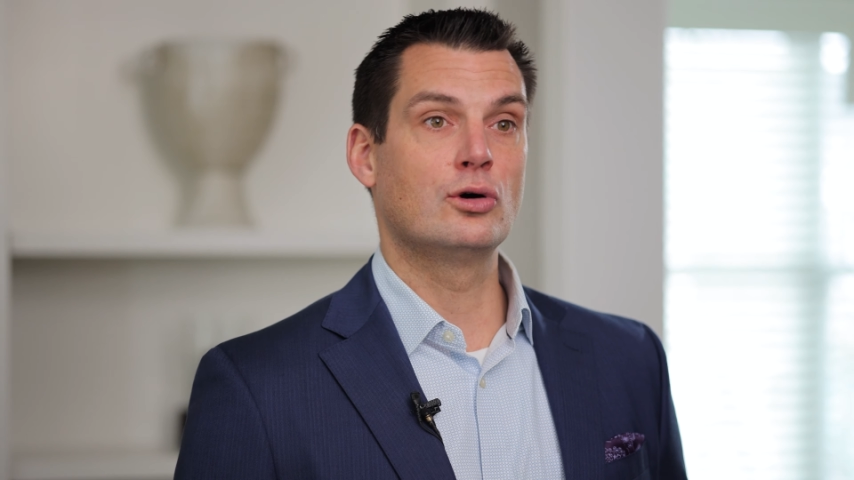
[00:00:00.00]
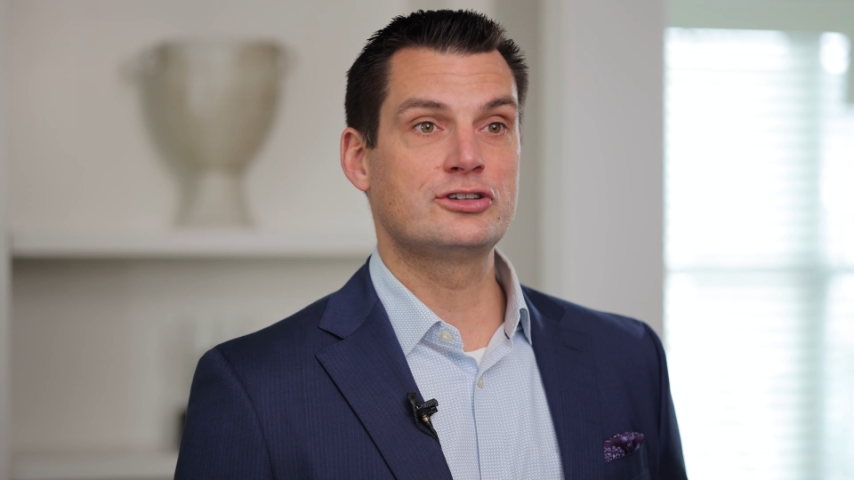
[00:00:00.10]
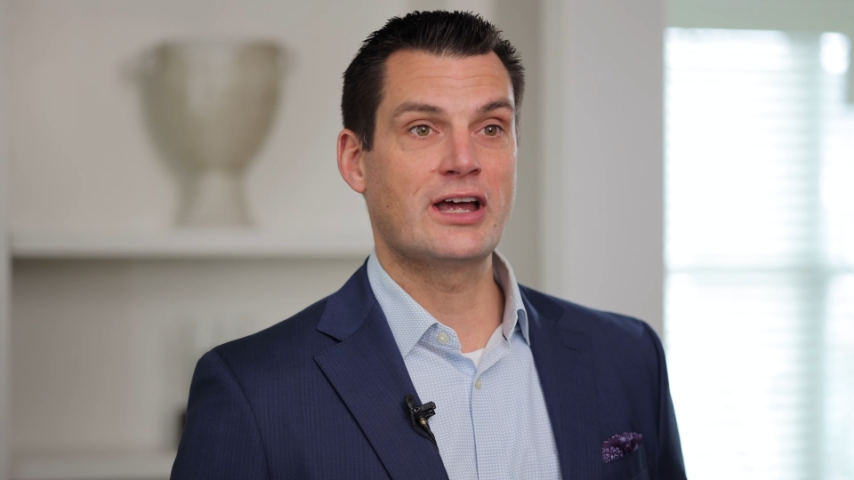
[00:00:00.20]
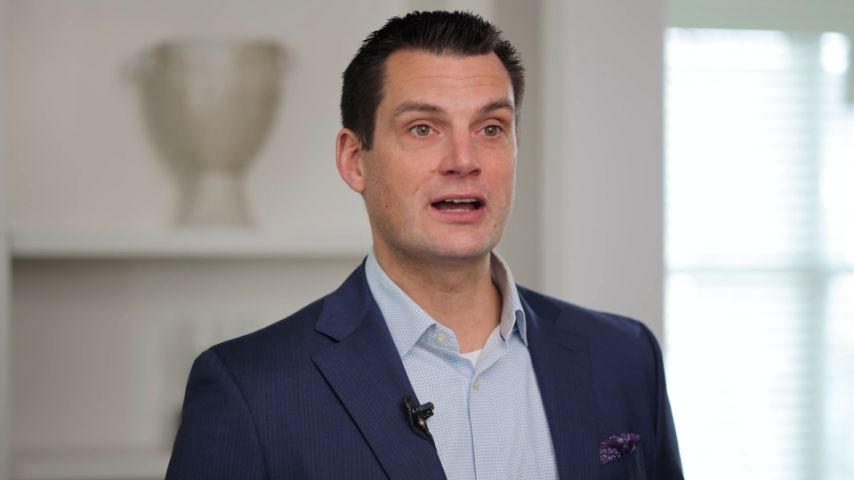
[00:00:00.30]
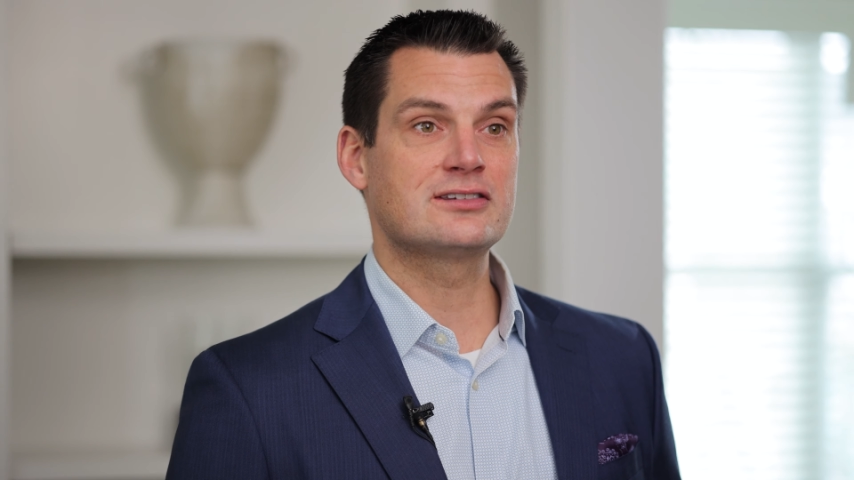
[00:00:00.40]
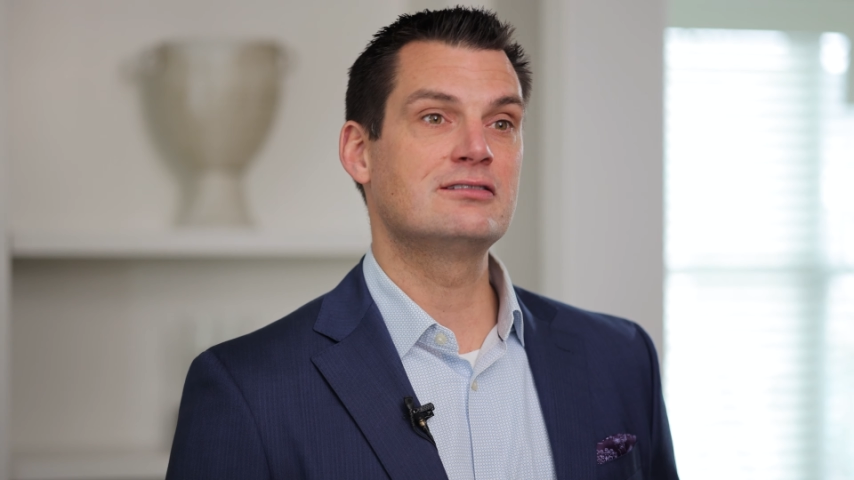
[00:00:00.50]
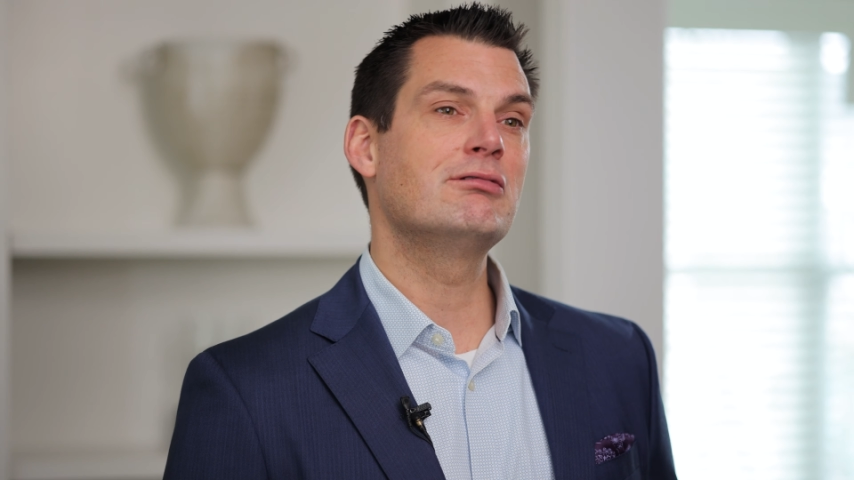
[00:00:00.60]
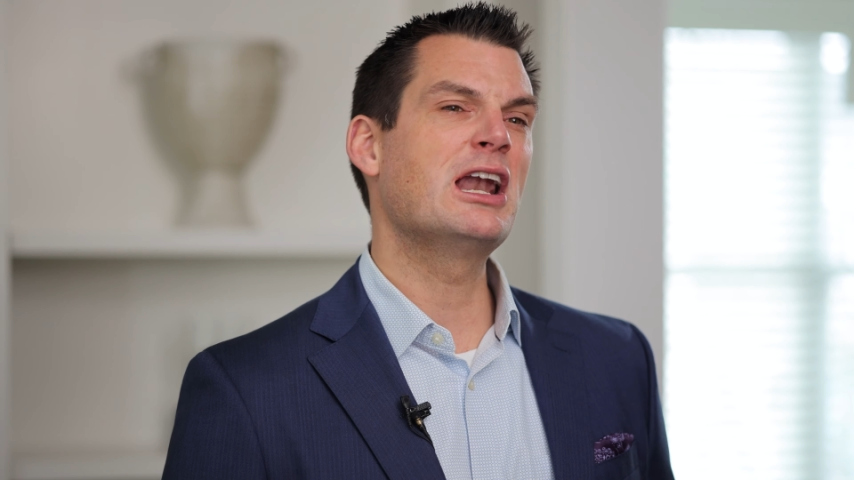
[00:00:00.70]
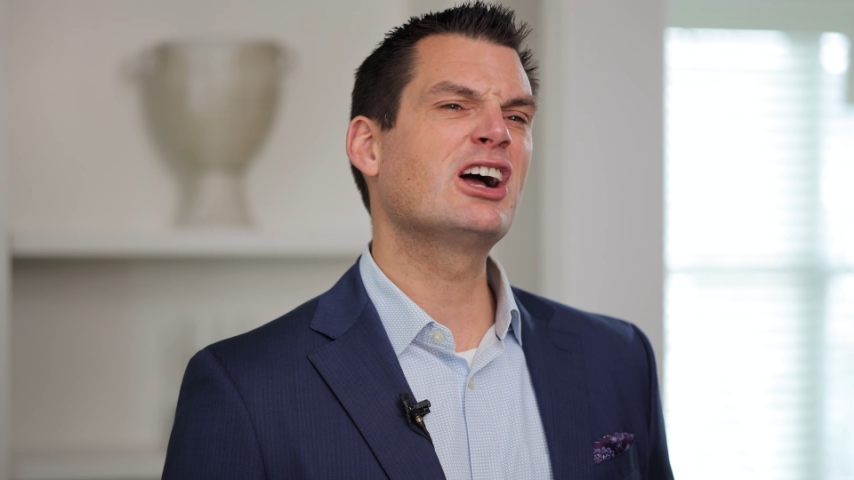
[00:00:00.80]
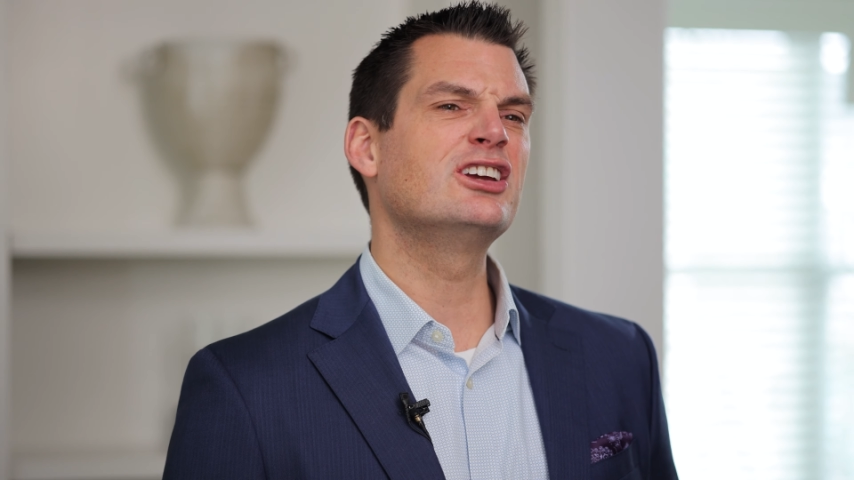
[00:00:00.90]
or text
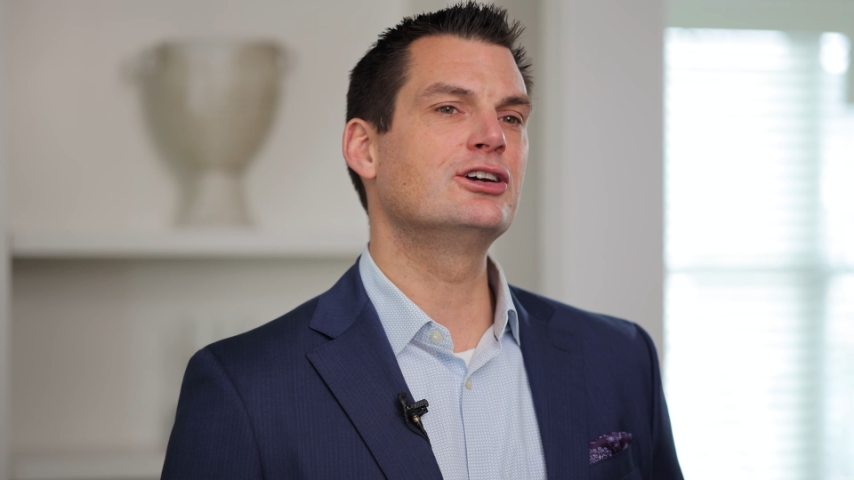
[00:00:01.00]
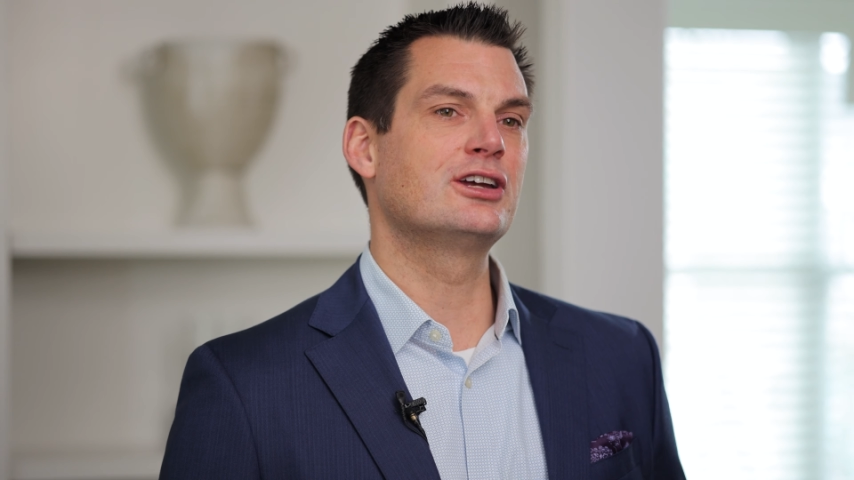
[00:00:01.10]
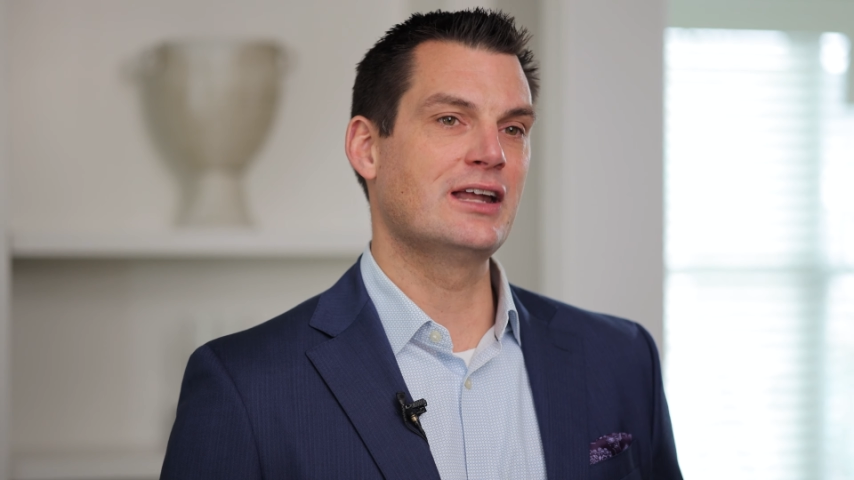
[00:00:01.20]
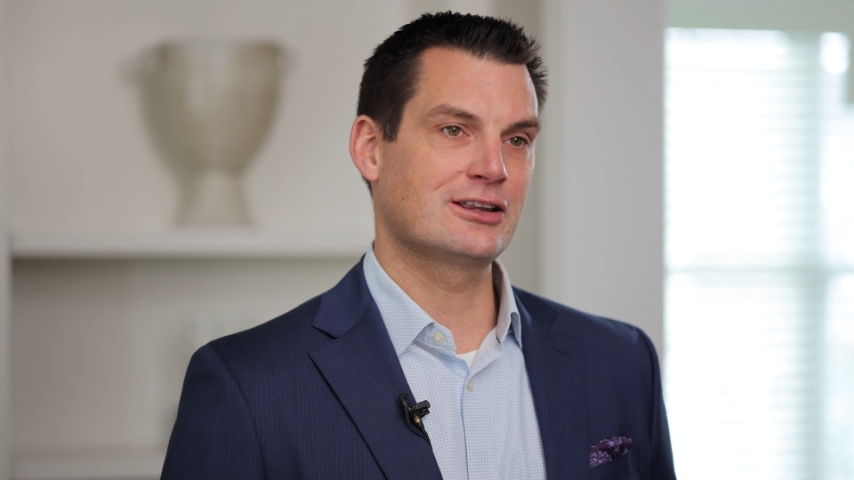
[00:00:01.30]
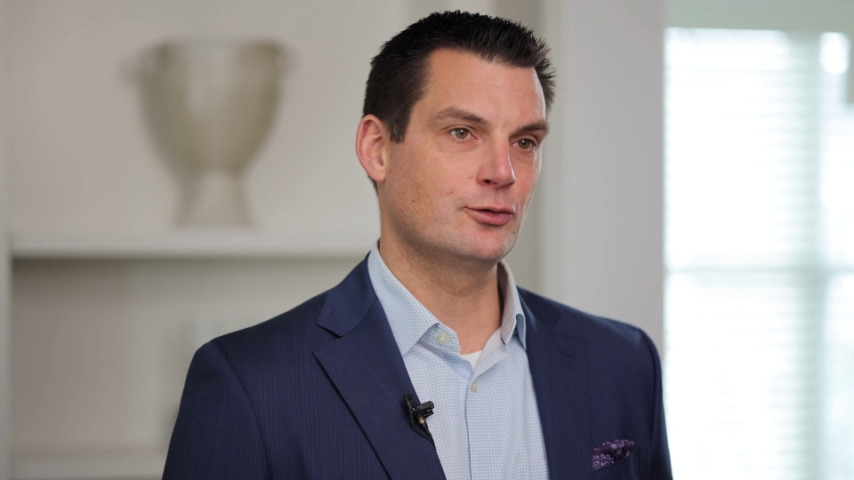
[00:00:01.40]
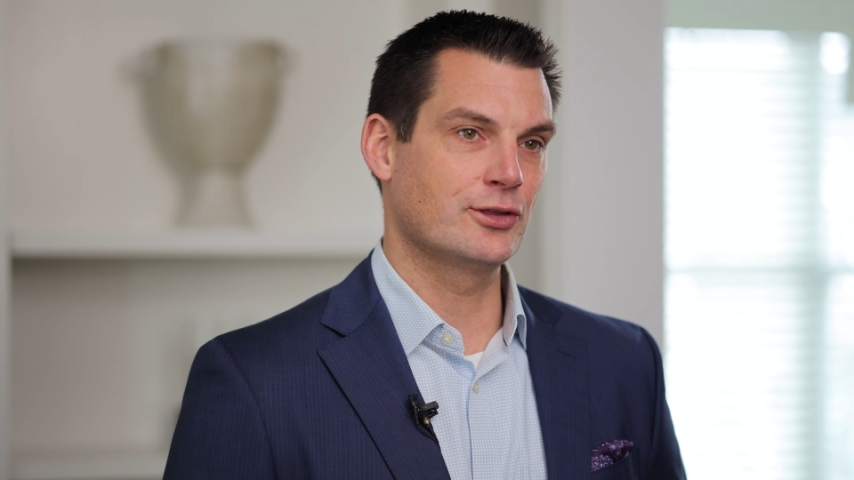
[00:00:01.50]
and I'll get you connected